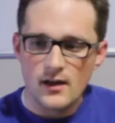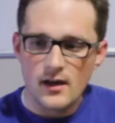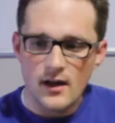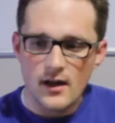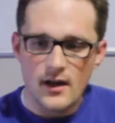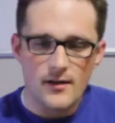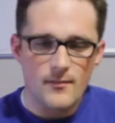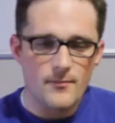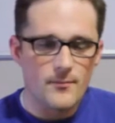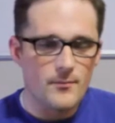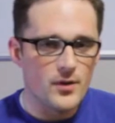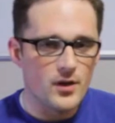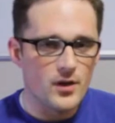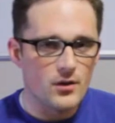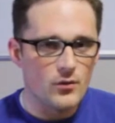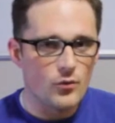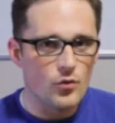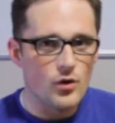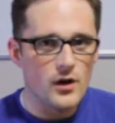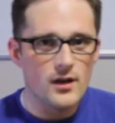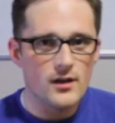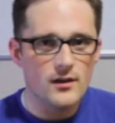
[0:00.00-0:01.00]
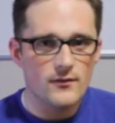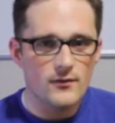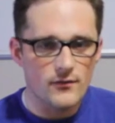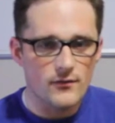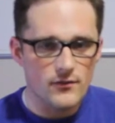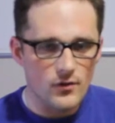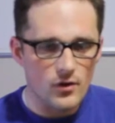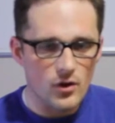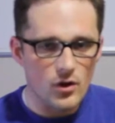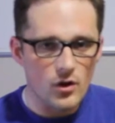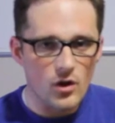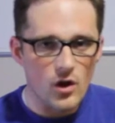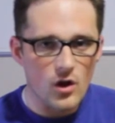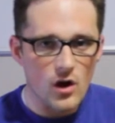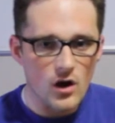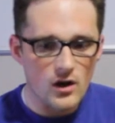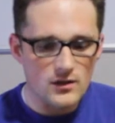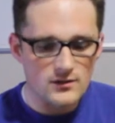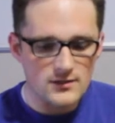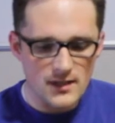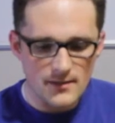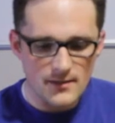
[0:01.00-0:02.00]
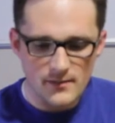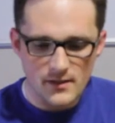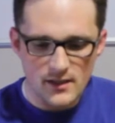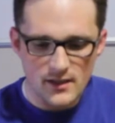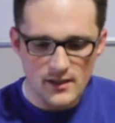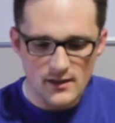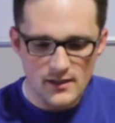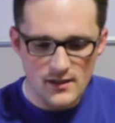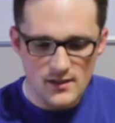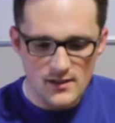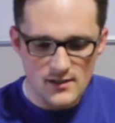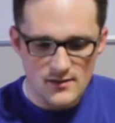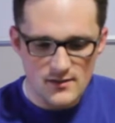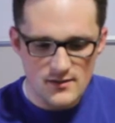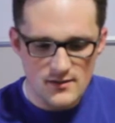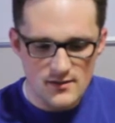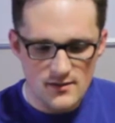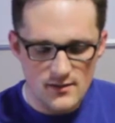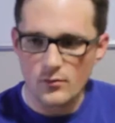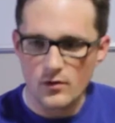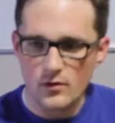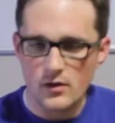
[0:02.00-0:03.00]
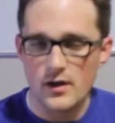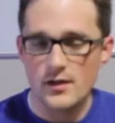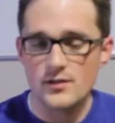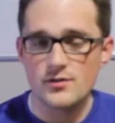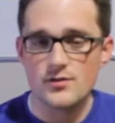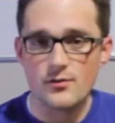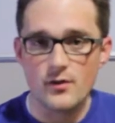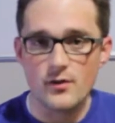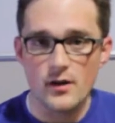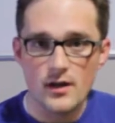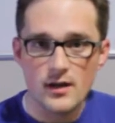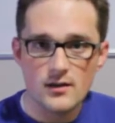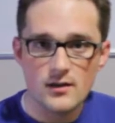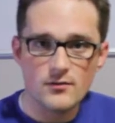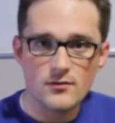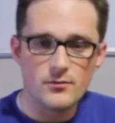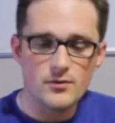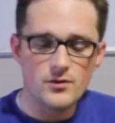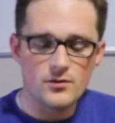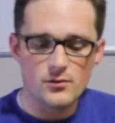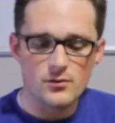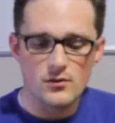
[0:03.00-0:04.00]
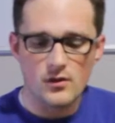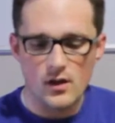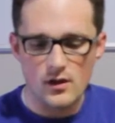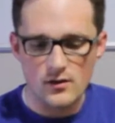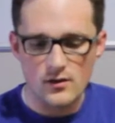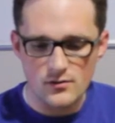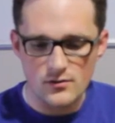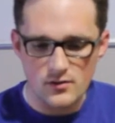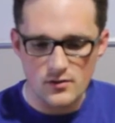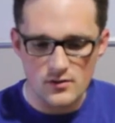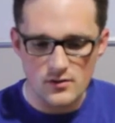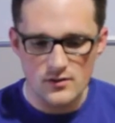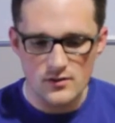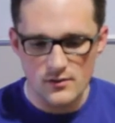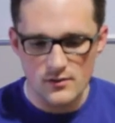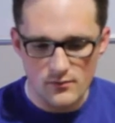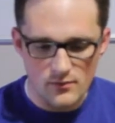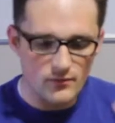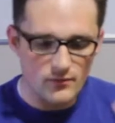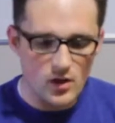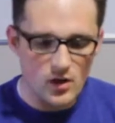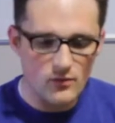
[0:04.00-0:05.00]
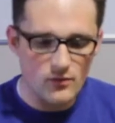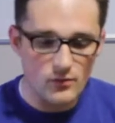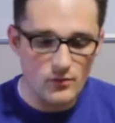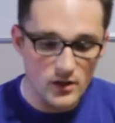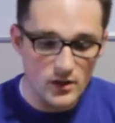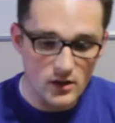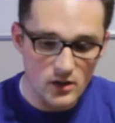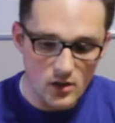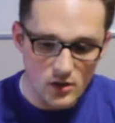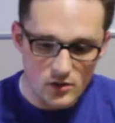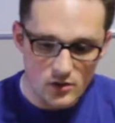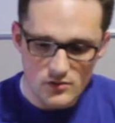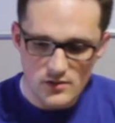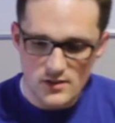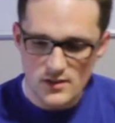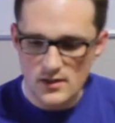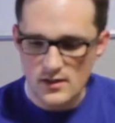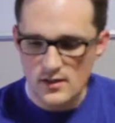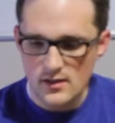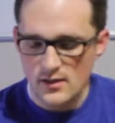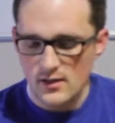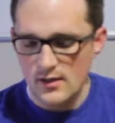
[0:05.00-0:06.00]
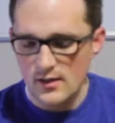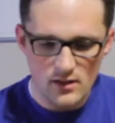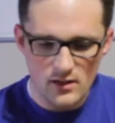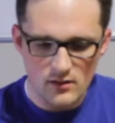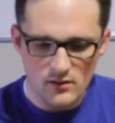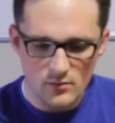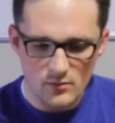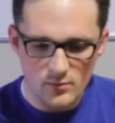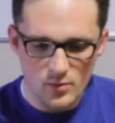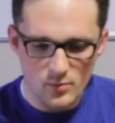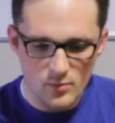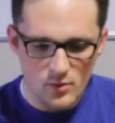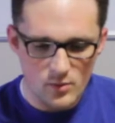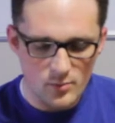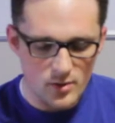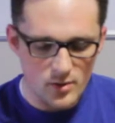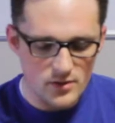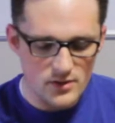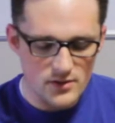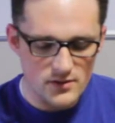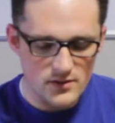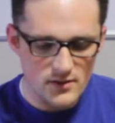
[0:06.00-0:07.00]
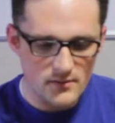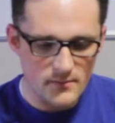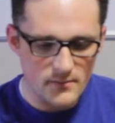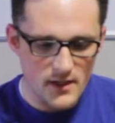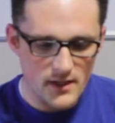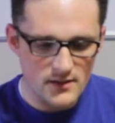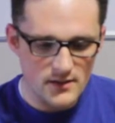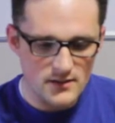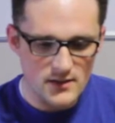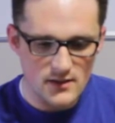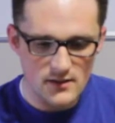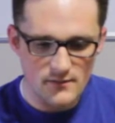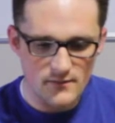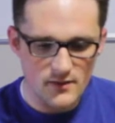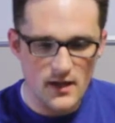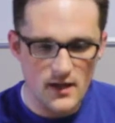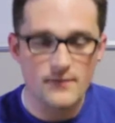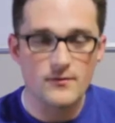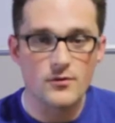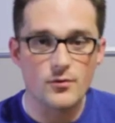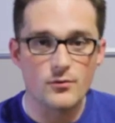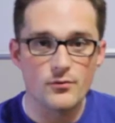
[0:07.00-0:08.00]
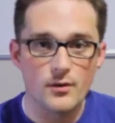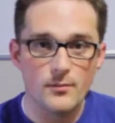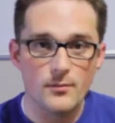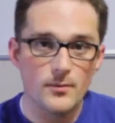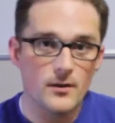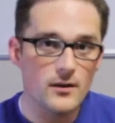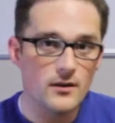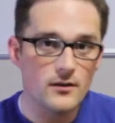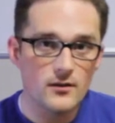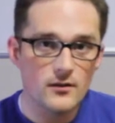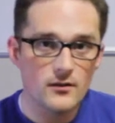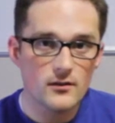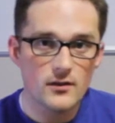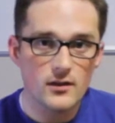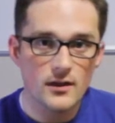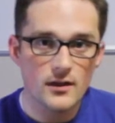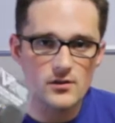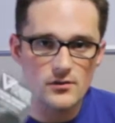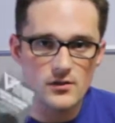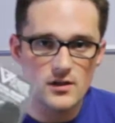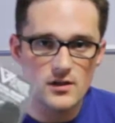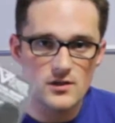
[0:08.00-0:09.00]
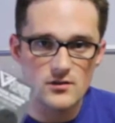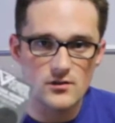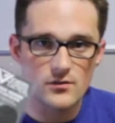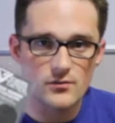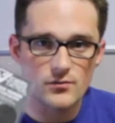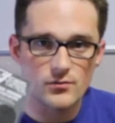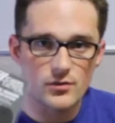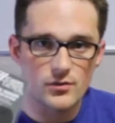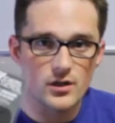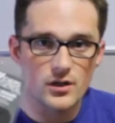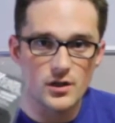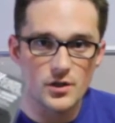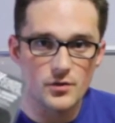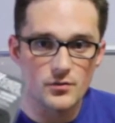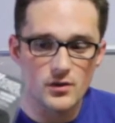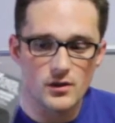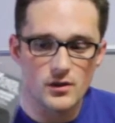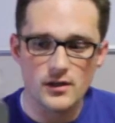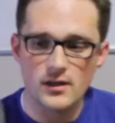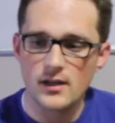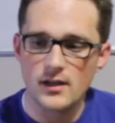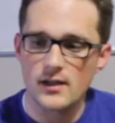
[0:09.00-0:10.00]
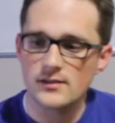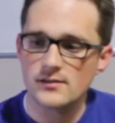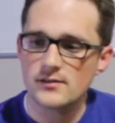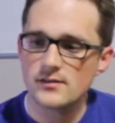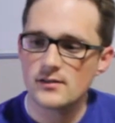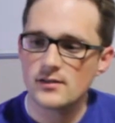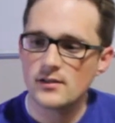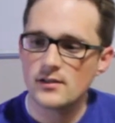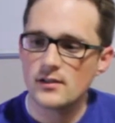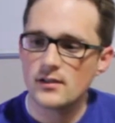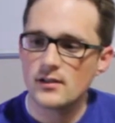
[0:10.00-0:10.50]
I've been waiting for a long time to get these. Where I train, we do a lot of drills that involve reloads. You need a little bit more purchase on the magazine if you have to rip it. And so these are really, really nice.